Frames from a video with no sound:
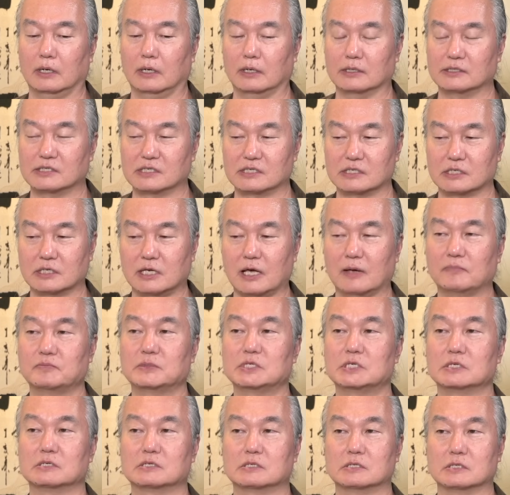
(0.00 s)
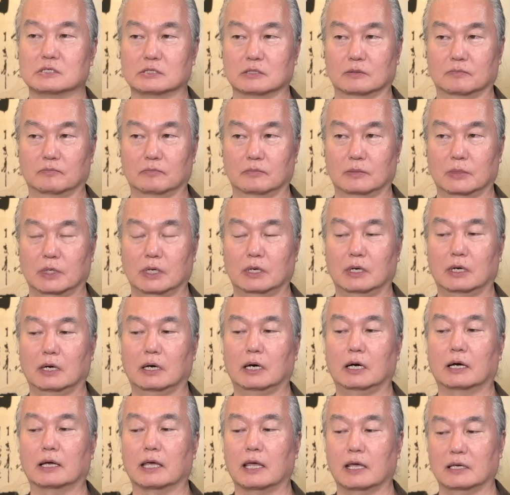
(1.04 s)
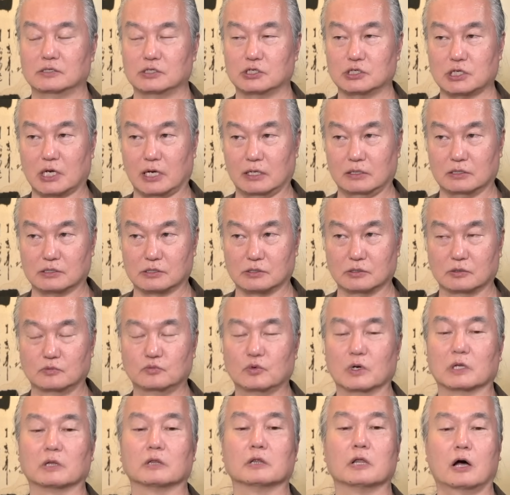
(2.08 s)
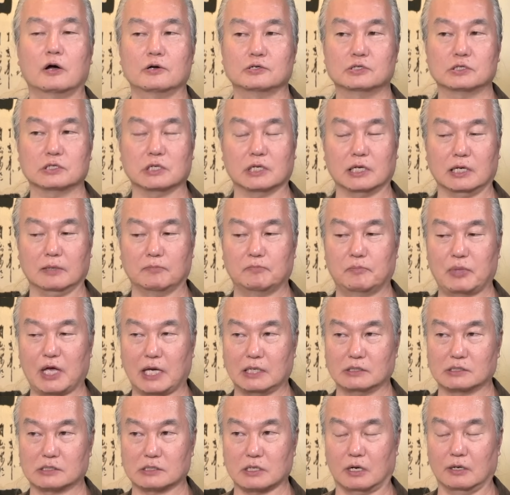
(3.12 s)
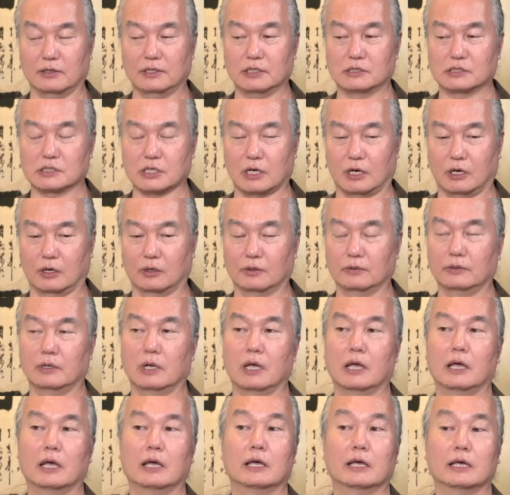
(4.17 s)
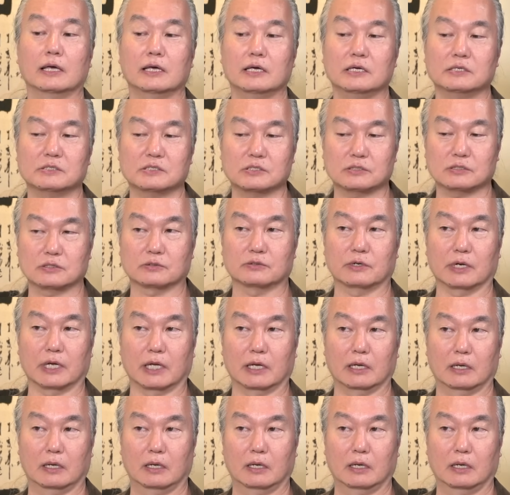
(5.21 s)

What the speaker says: skepticism against China's goodwill, largely based on its own history